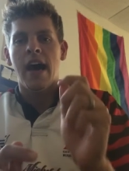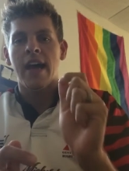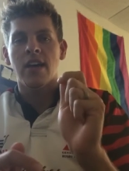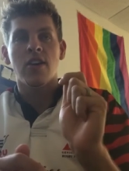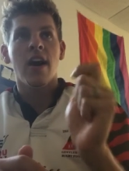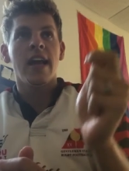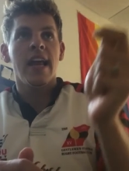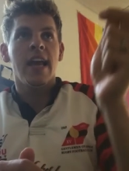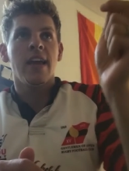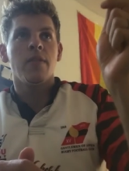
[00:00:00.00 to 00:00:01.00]
I got
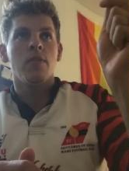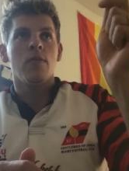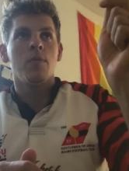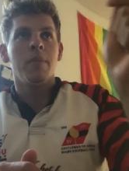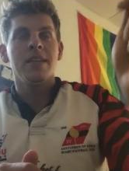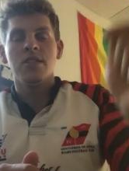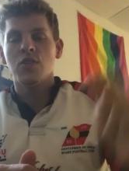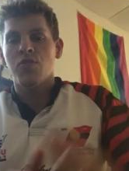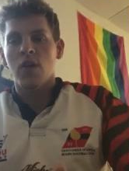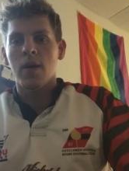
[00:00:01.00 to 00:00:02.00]
a
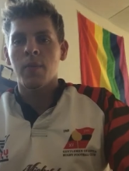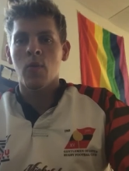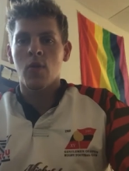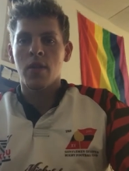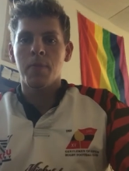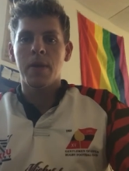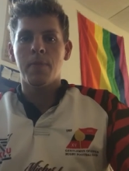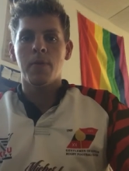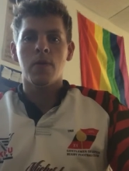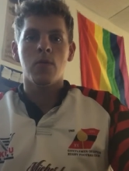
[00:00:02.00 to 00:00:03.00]
message from one of the
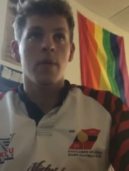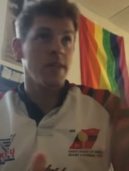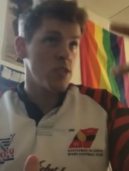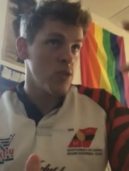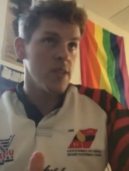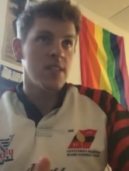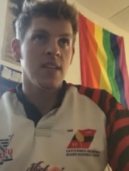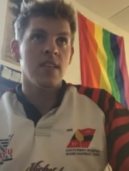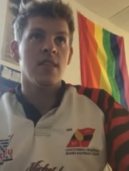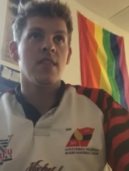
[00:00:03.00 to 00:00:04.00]
people, one of my students
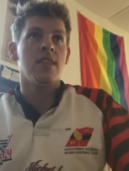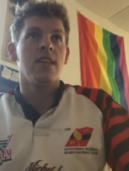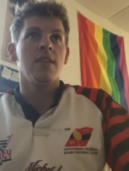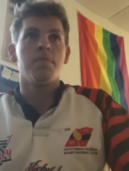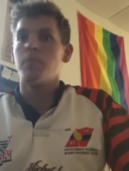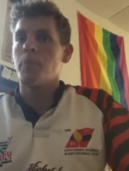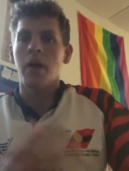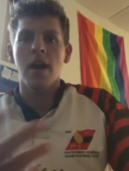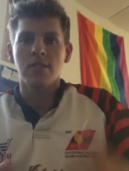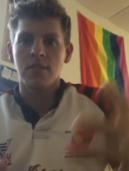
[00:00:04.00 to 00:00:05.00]
in the
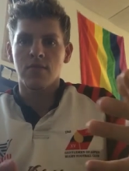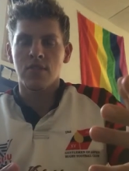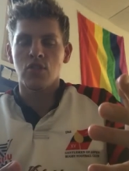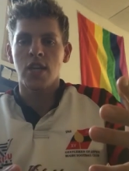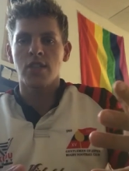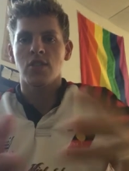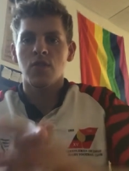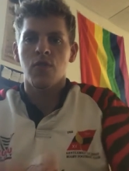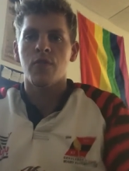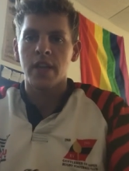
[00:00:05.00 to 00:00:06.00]
box of
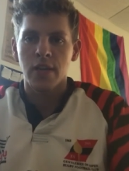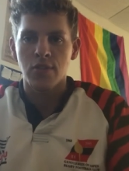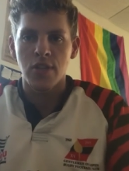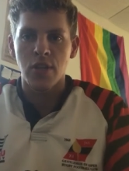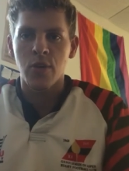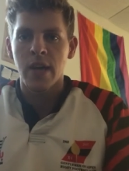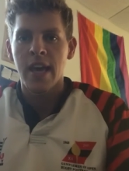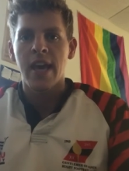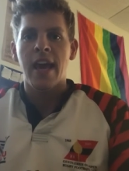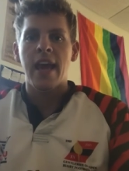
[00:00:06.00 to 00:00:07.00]
suggestions for videos to do,
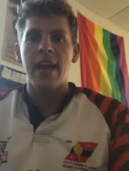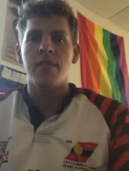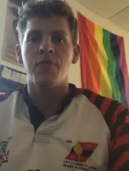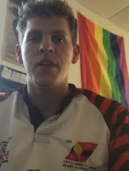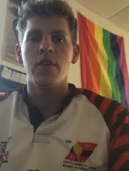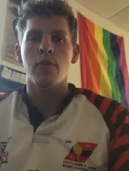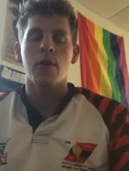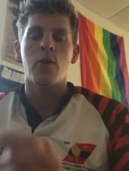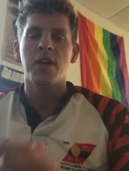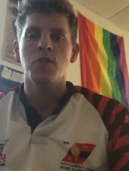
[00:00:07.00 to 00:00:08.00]
and the
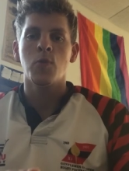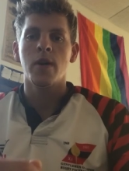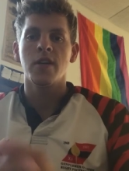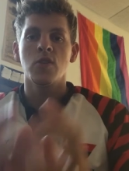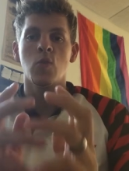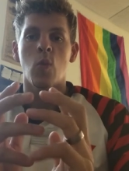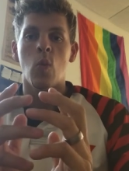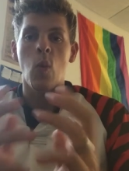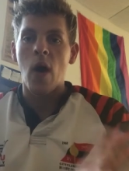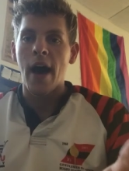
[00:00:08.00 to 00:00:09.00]
request was
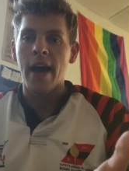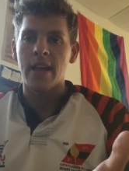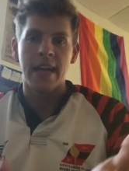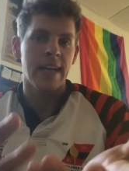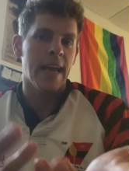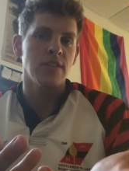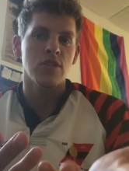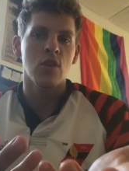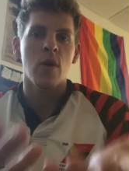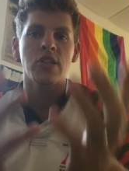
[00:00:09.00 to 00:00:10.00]
why answer
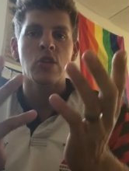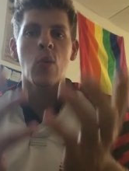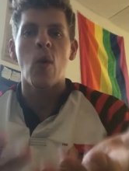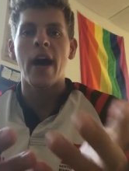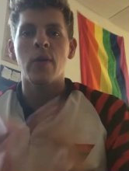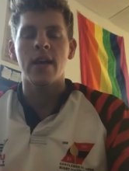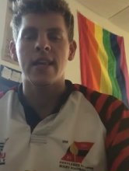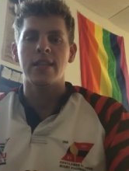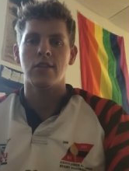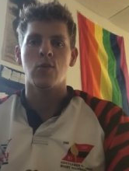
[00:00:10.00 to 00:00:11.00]
the question, why do I
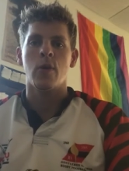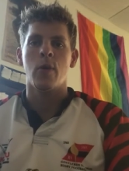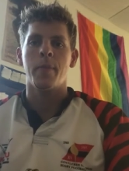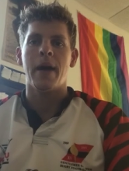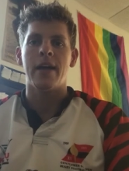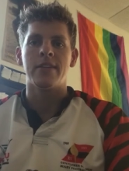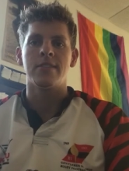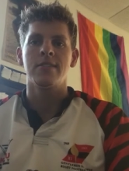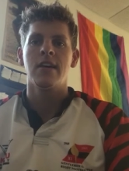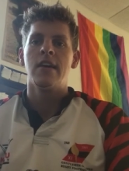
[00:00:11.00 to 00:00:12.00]
like the 21
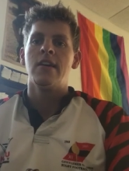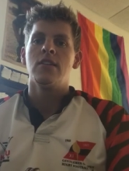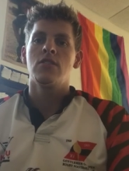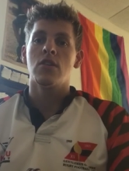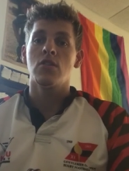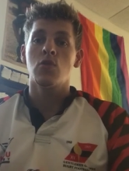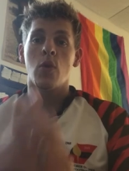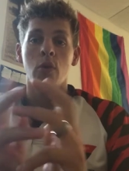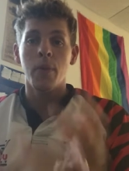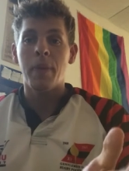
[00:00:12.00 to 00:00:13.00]
Pilots? So
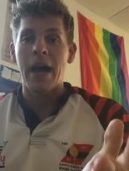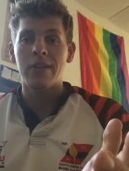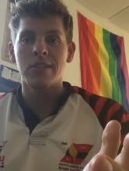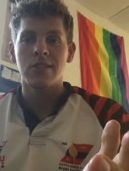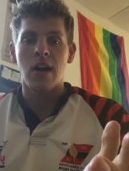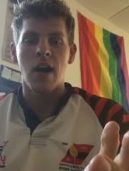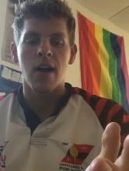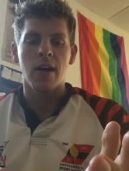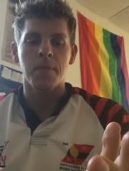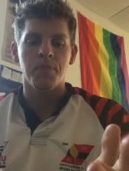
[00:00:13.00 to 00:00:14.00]
21 Pilots
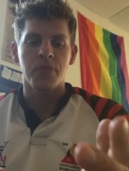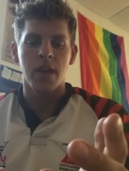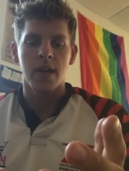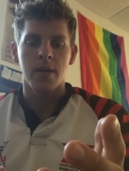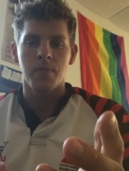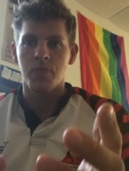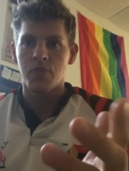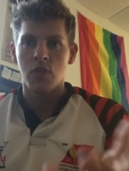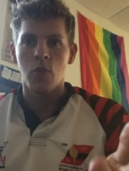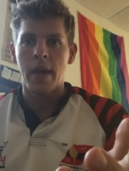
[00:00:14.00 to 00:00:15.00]
are a
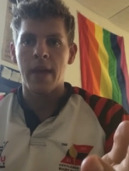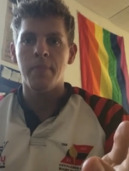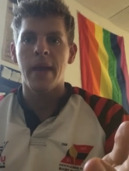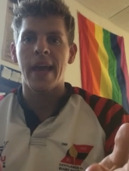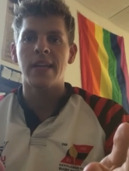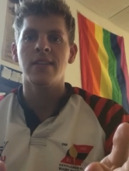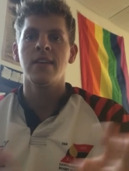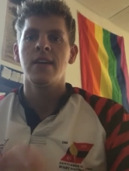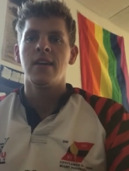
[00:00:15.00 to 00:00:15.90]
two-man band,